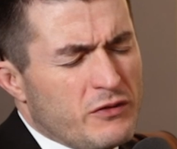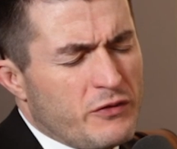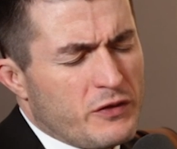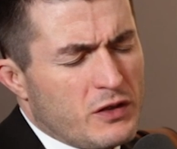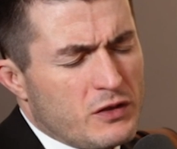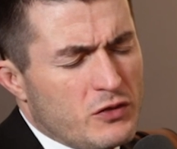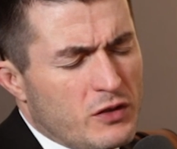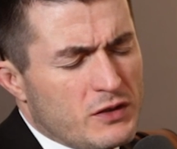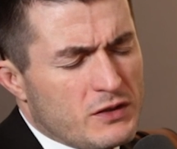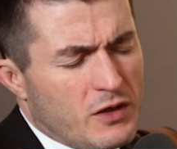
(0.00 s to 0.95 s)
even for the
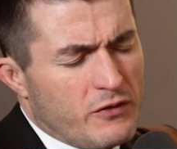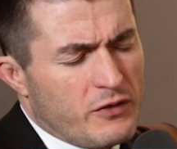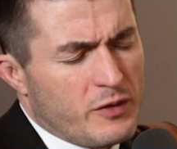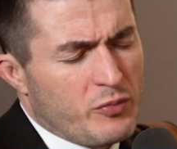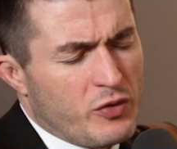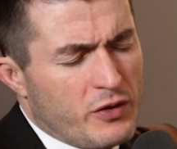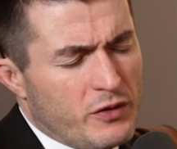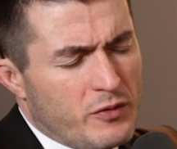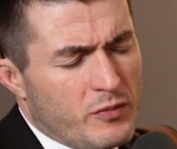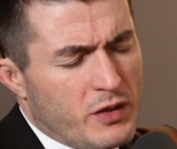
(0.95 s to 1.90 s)
drug discovery
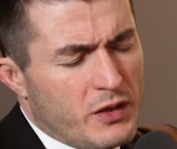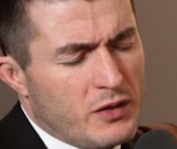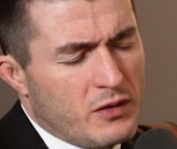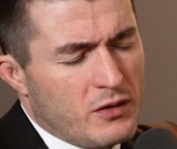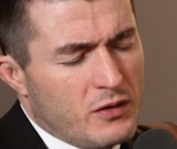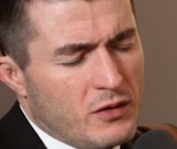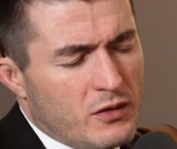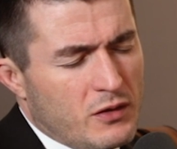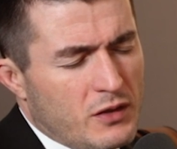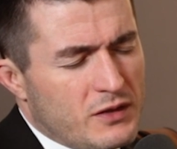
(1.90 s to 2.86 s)
point you made,
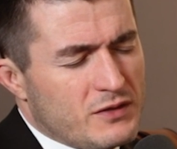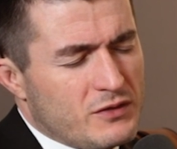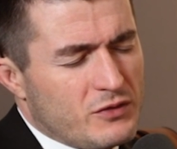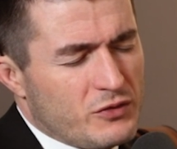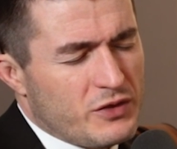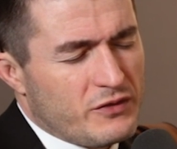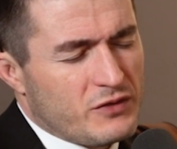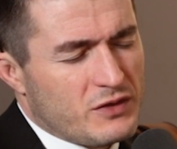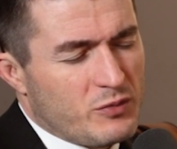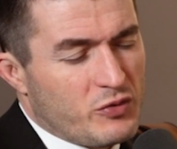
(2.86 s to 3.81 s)
isn't don't you have
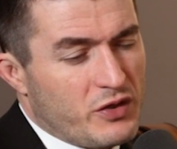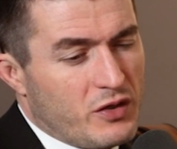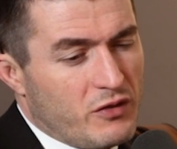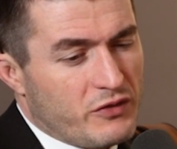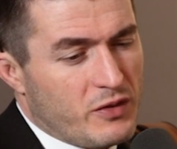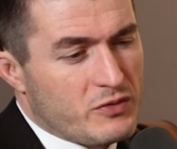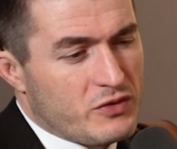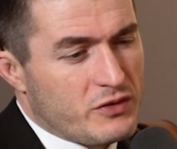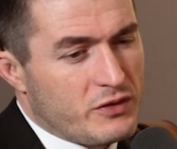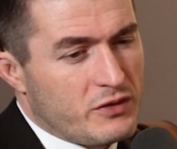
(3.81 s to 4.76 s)
to simulate all of
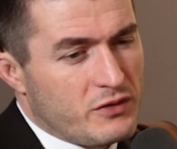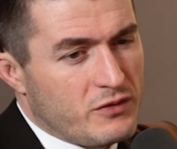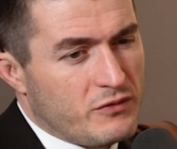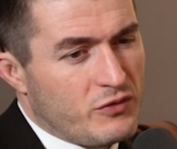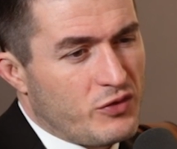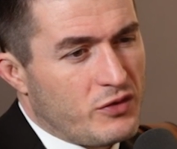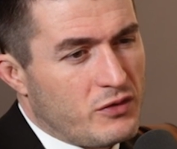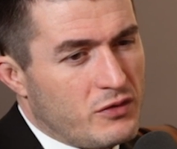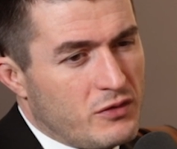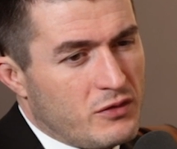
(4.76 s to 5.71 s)
chemistry
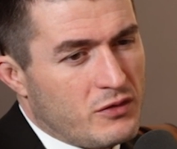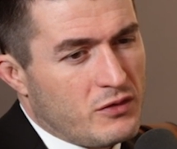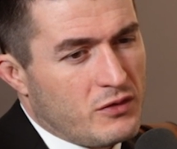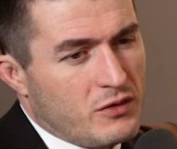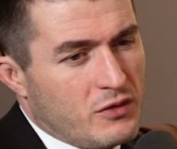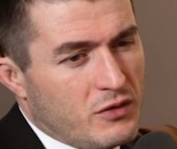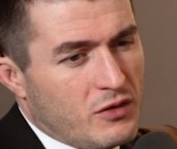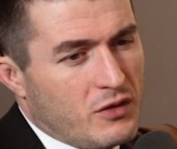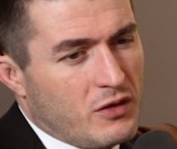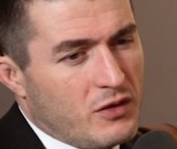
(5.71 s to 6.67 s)
for
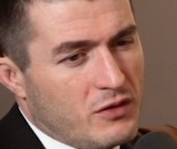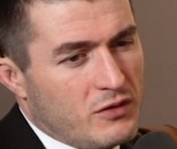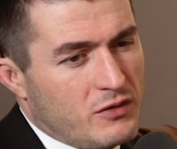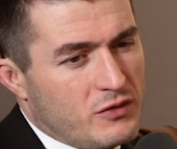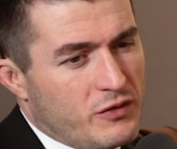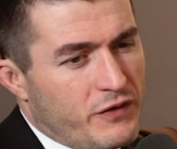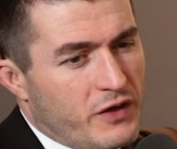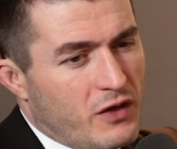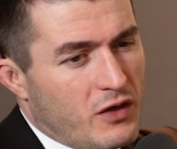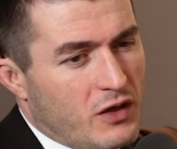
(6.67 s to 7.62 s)
uh to
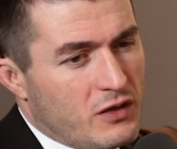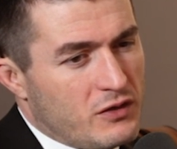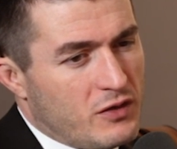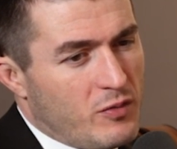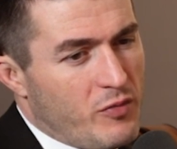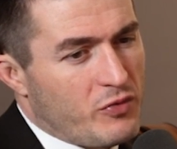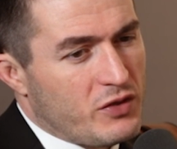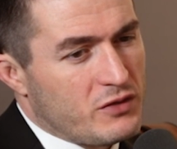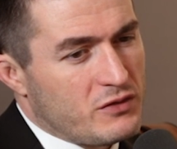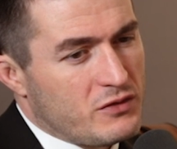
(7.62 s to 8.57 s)
figure out how to come up
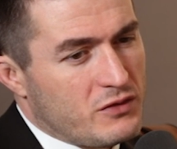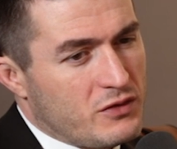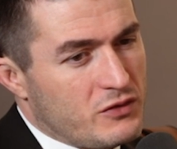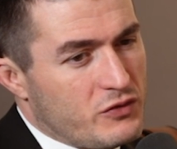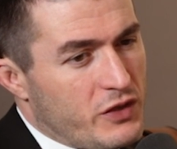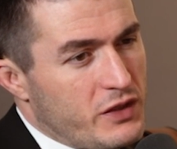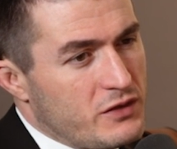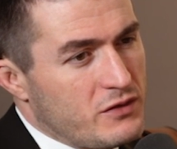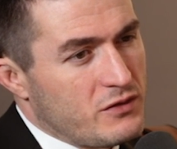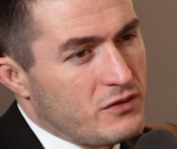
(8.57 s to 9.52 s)
with cons-
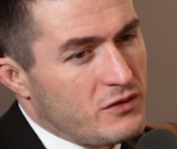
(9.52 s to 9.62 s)
constraints?